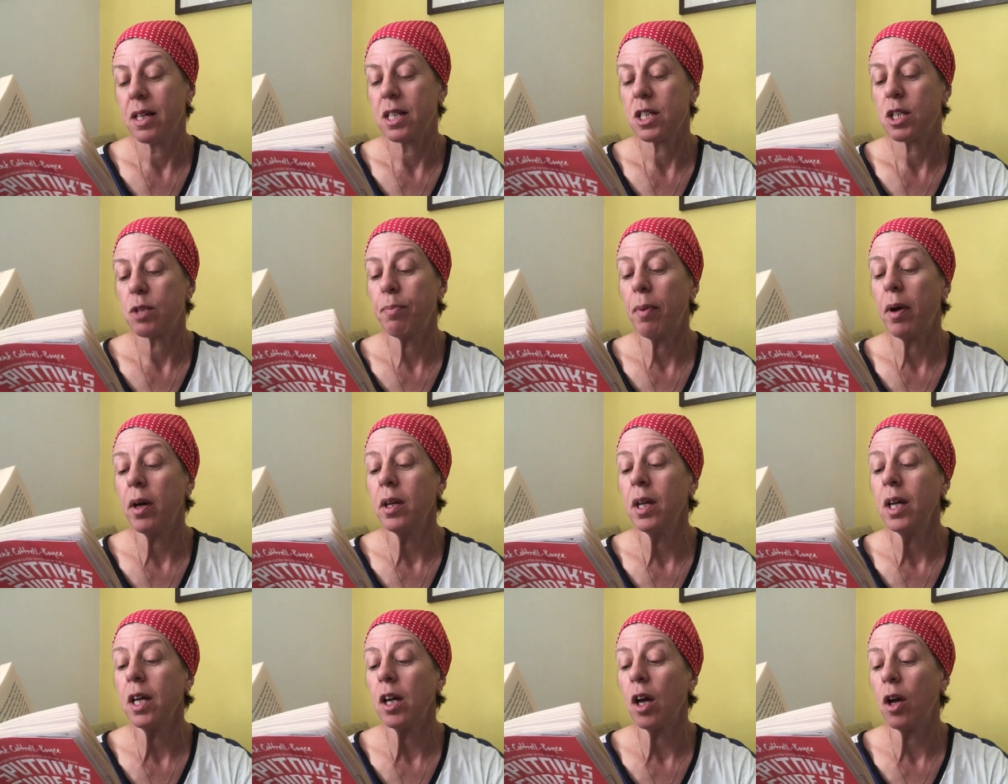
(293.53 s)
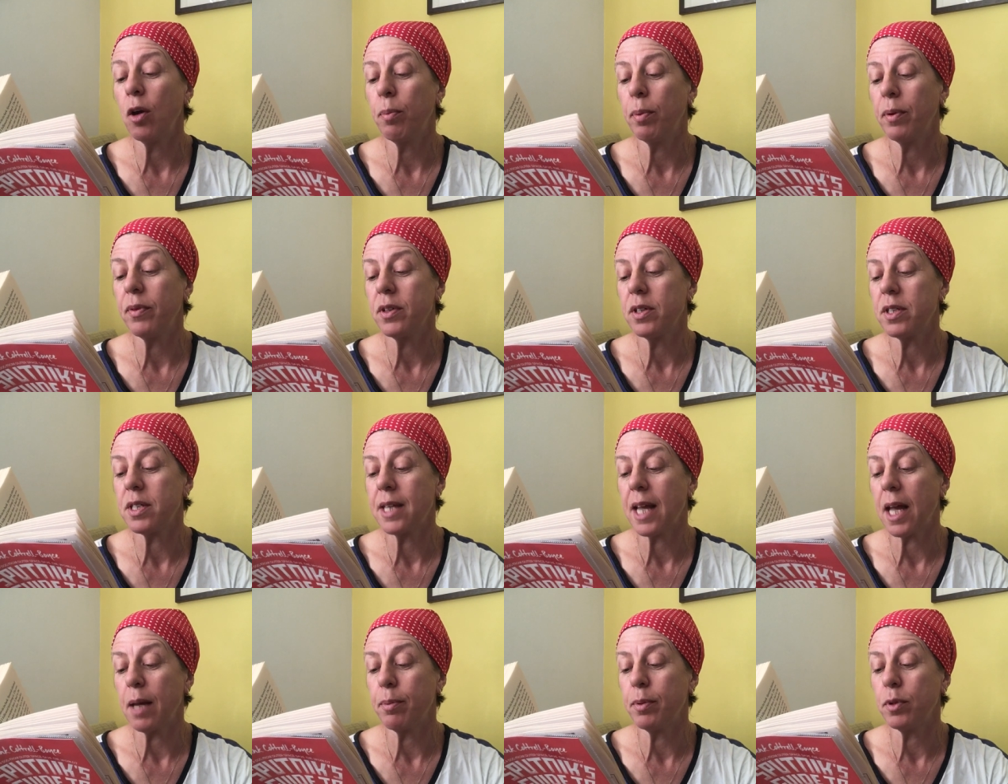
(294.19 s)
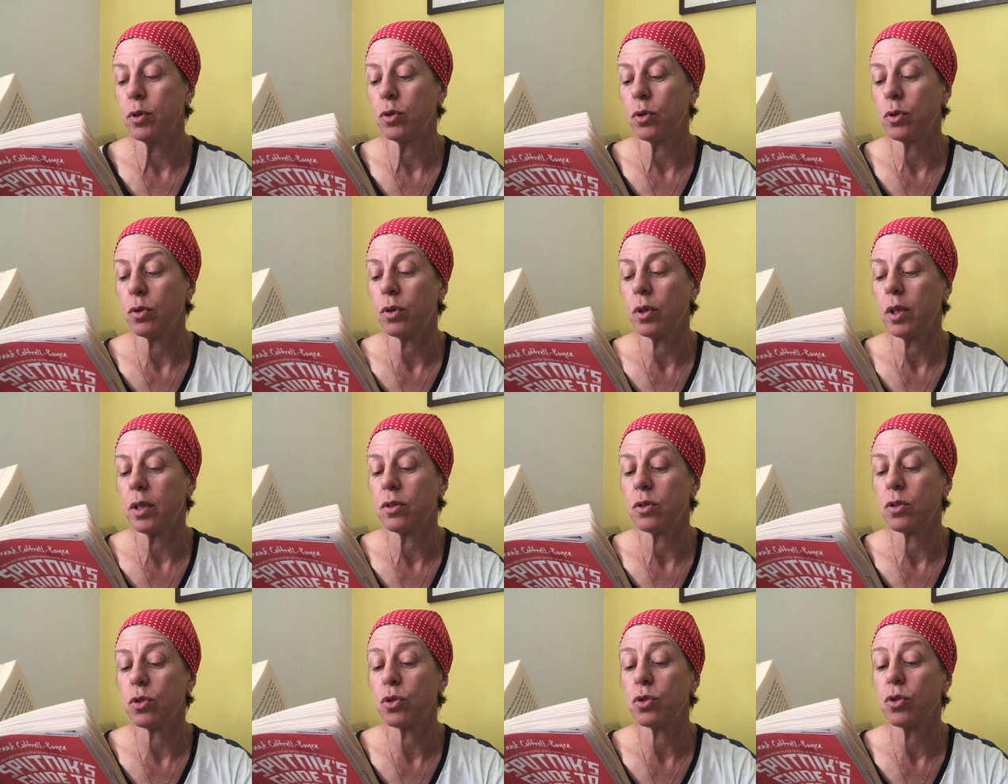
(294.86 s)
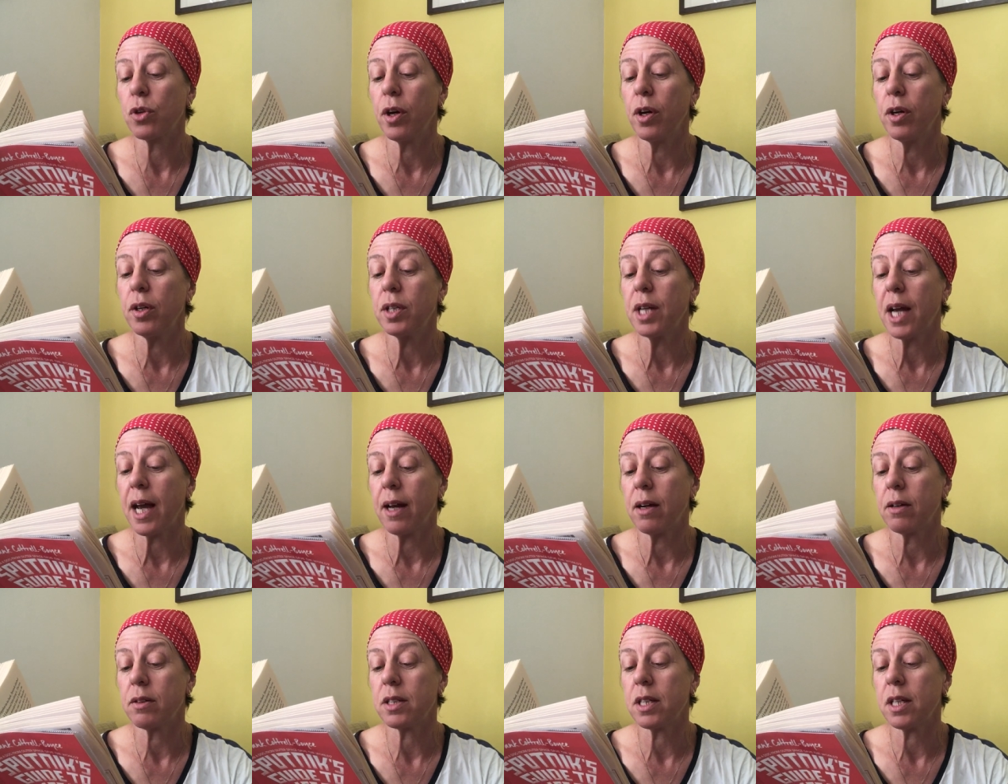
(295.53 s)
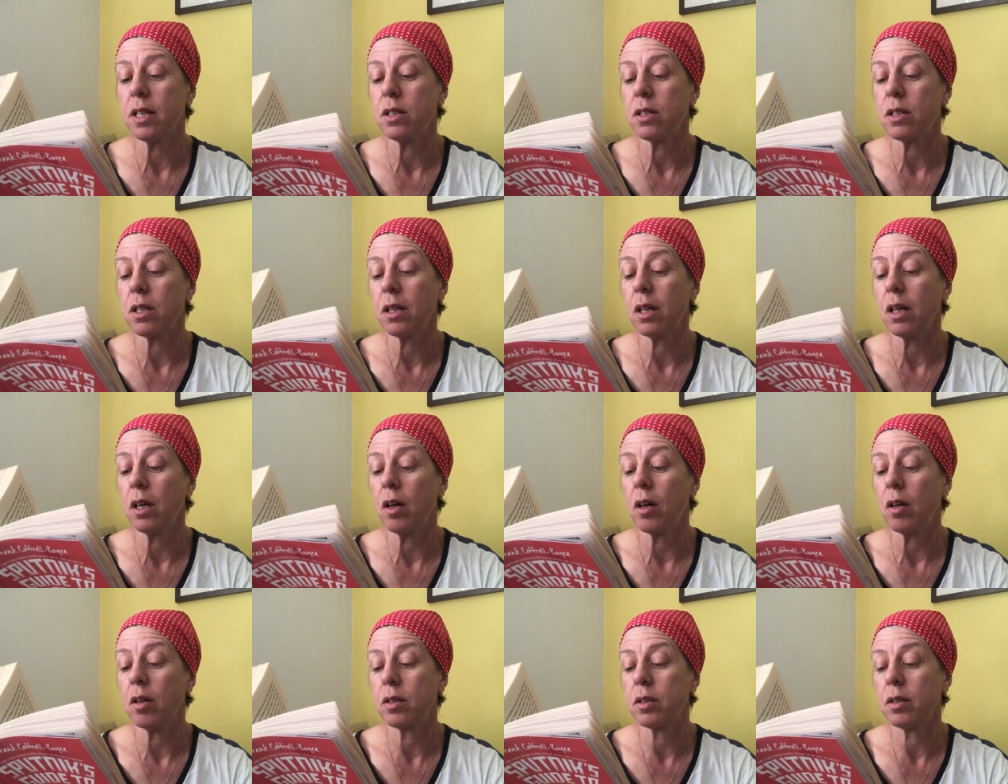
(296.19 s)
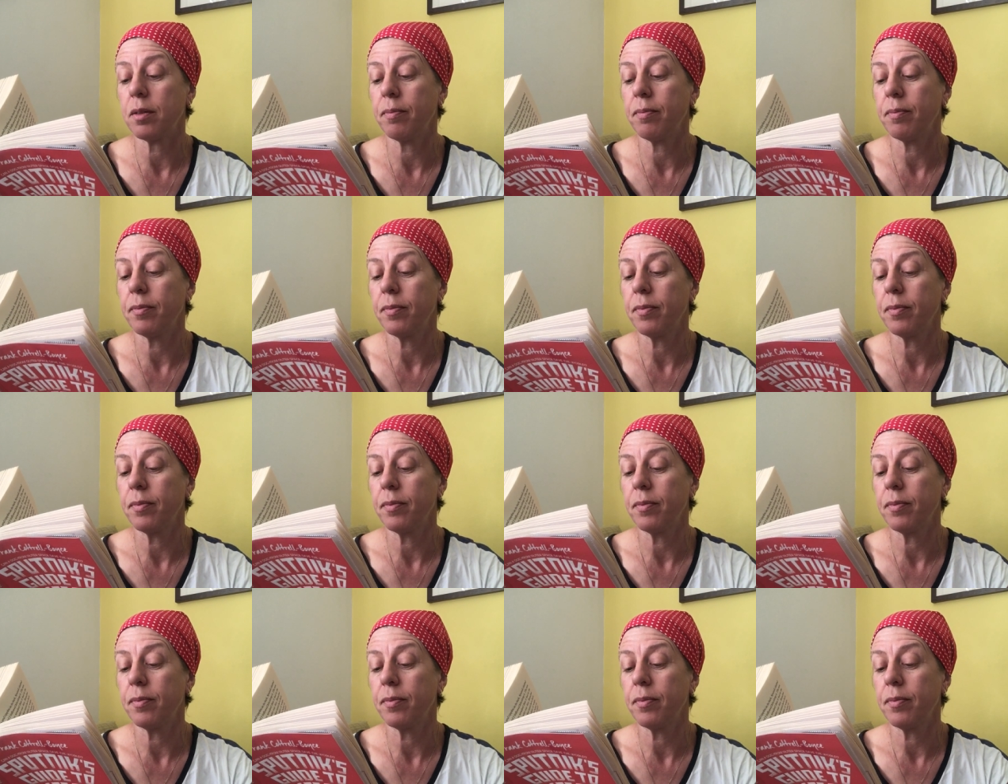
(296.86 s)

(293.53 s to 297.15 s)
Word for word: Sputnik opened the stable door and strode out into the yard.